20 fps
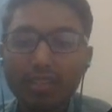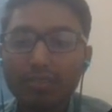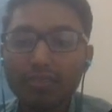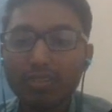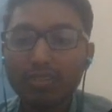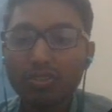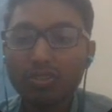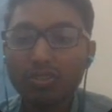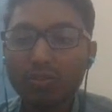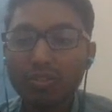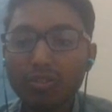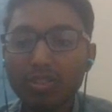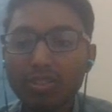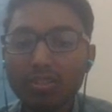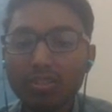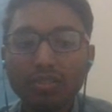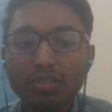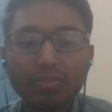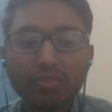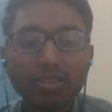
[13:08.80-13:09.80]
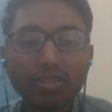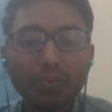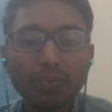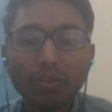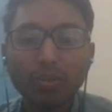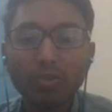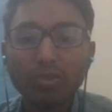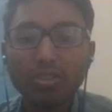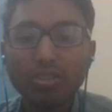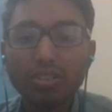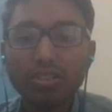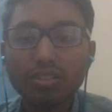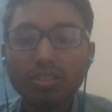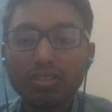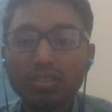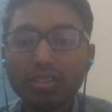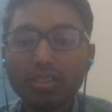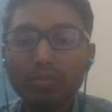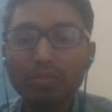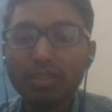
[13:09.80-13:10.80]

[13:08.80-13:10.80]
first of all, discuss with the pre-processing step.